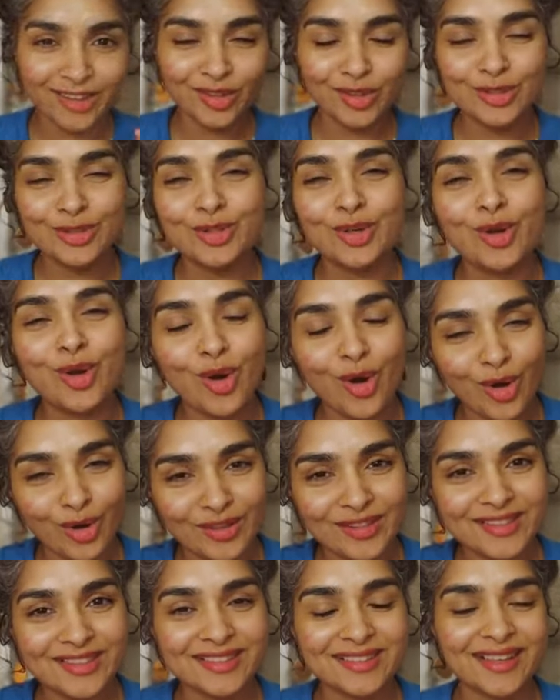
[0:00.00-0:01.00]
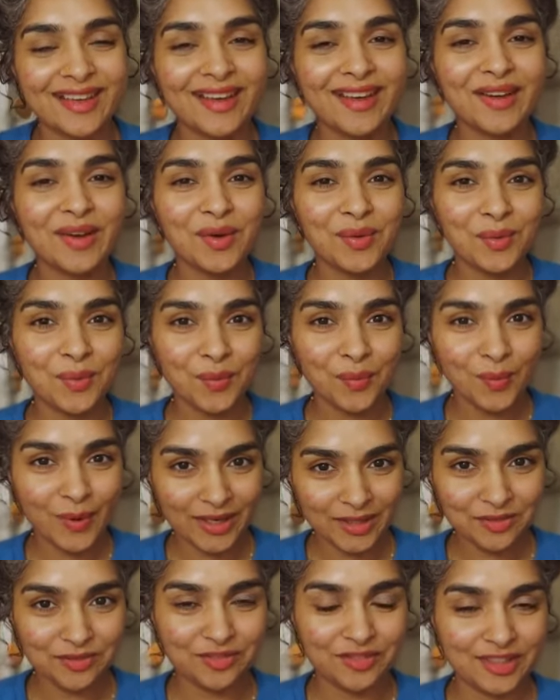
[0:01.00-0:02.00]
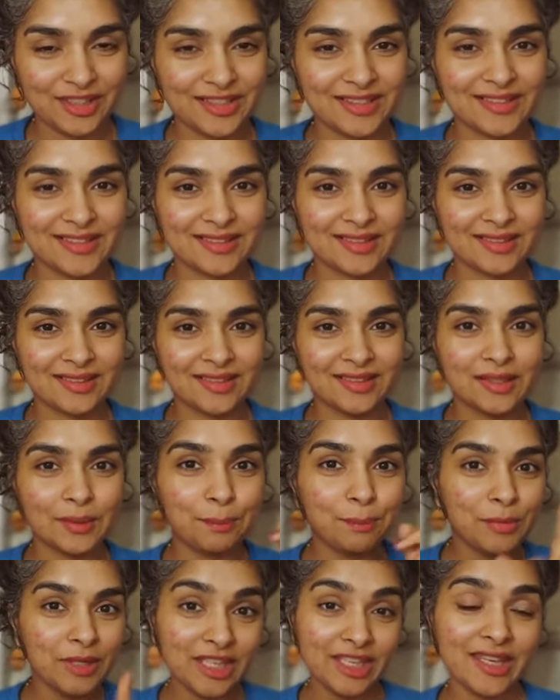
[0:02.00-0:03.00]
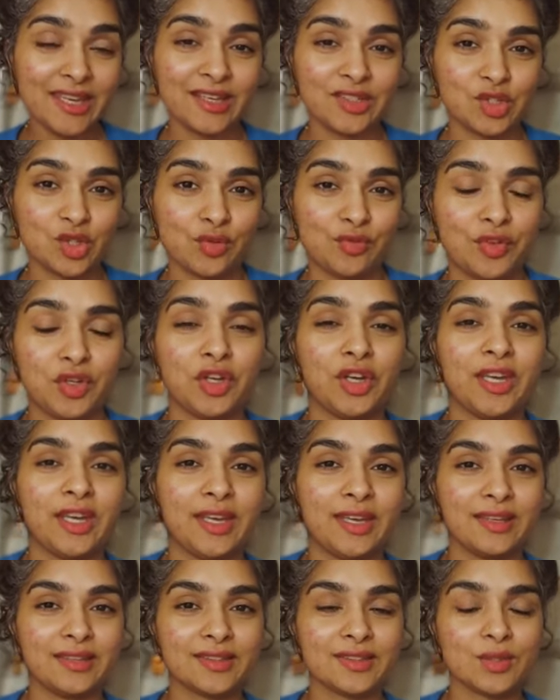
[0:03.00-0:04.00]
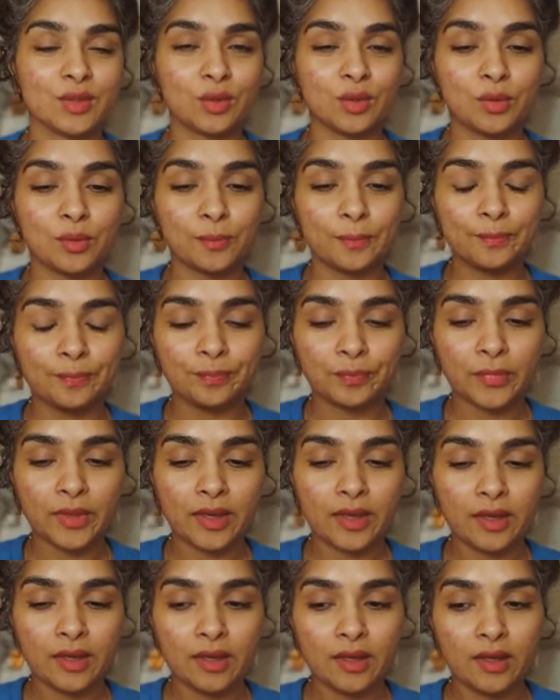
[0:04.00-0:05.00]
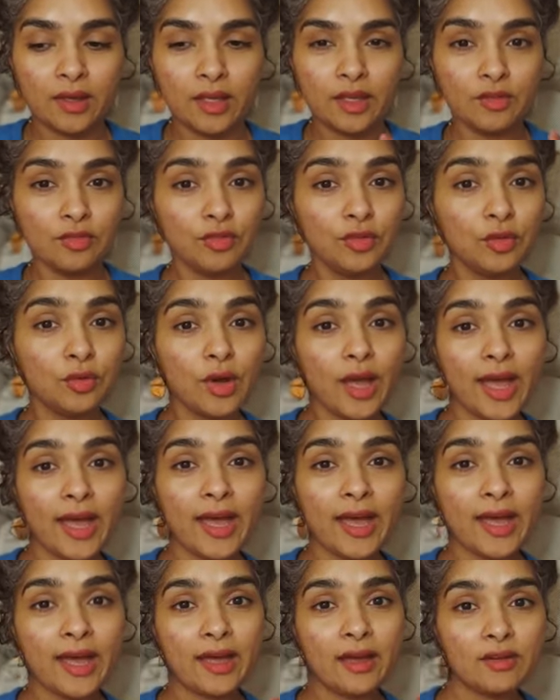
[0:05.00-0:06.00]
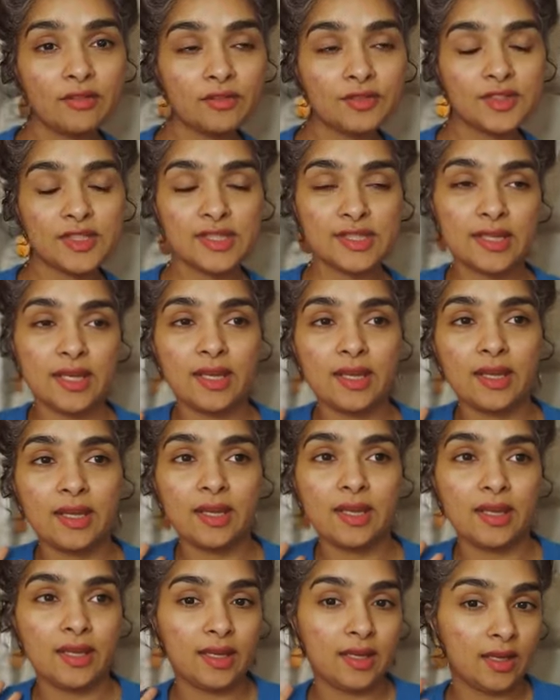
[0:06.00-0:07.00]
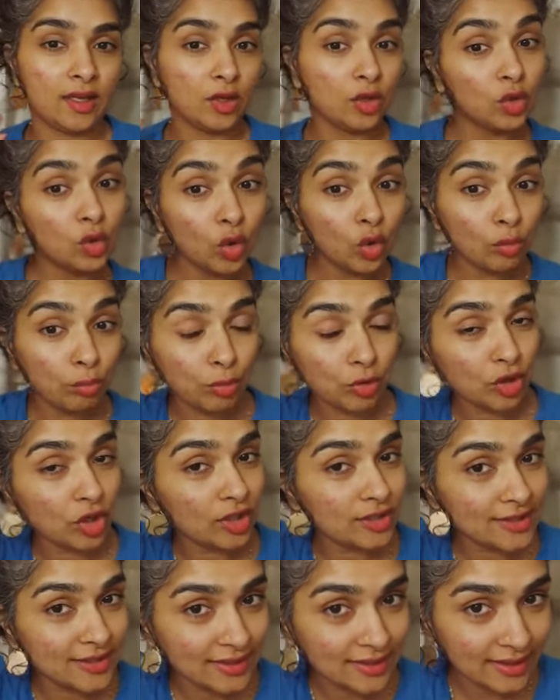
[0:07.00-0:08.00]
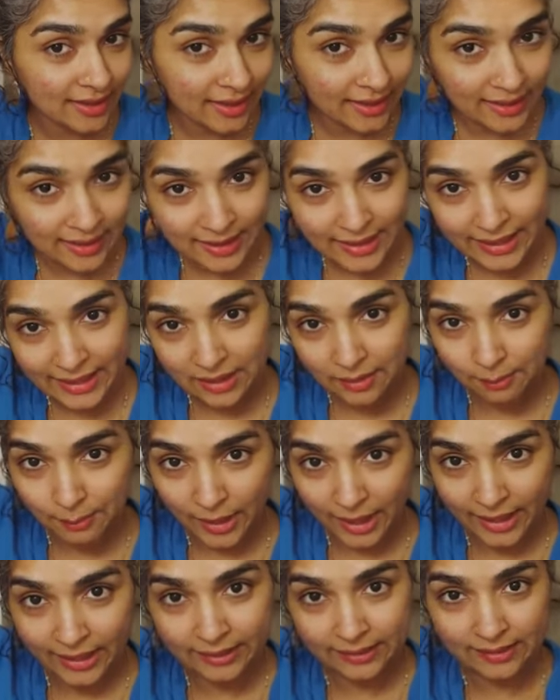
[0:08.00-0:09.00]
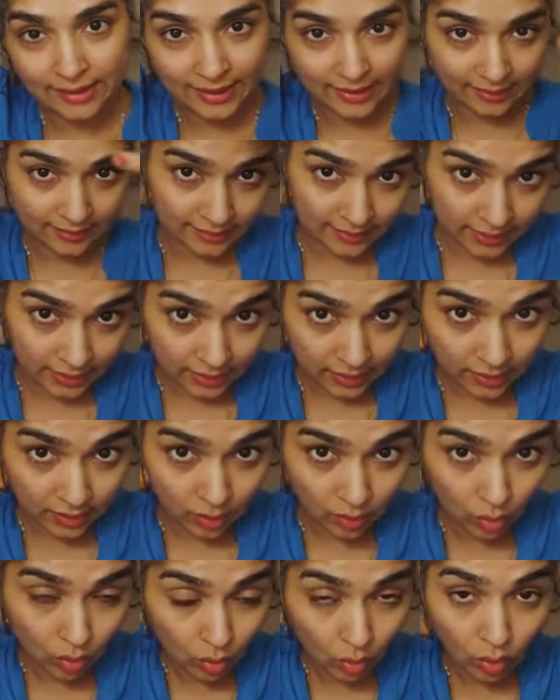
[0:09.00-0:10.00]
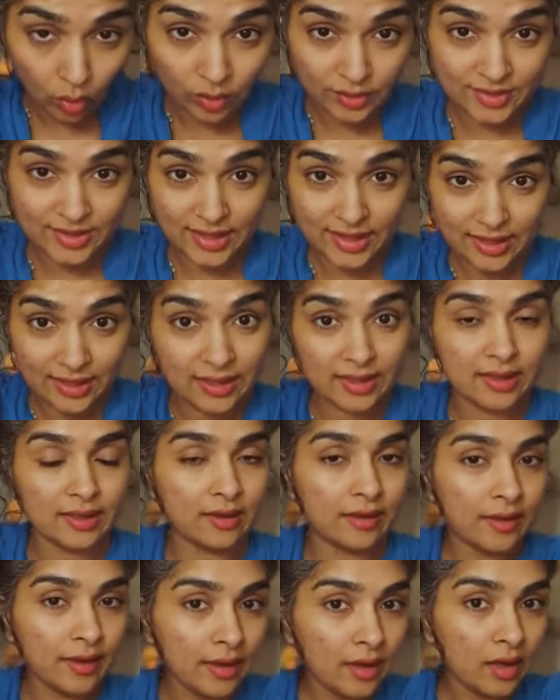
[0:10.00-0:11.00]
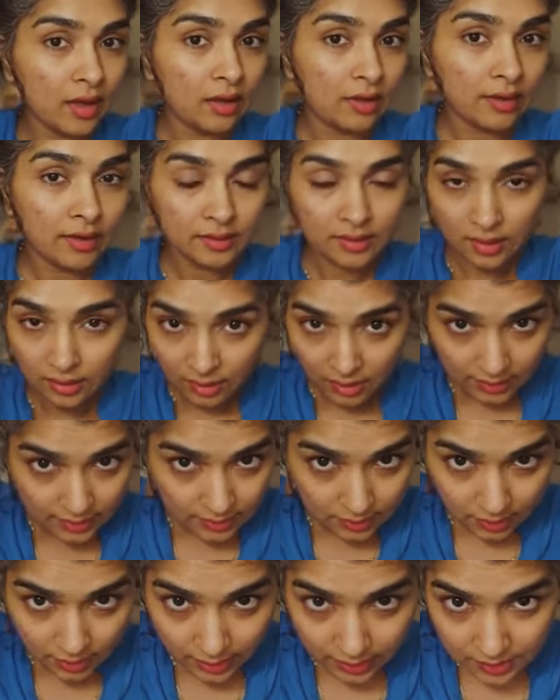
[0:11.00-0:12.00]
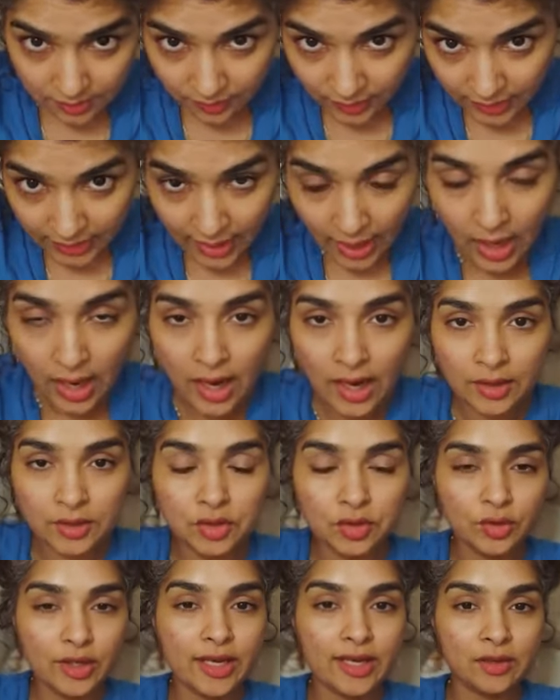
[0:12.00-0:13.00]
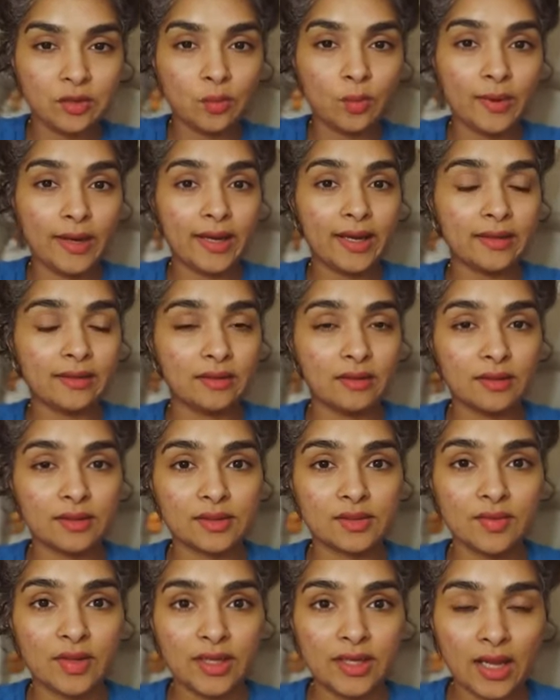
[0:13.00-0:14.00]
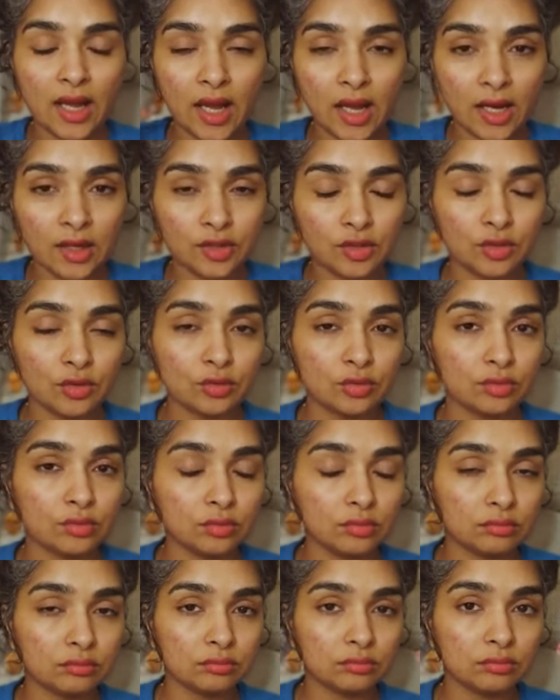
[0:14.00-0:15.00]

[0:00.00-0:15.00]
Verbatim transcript: can also cause wet frizz, the pH of your hair. So if you have, say, low porosity hair like mine, like thick, coarse hair, it's, it's very hard to get wet. It's very hard to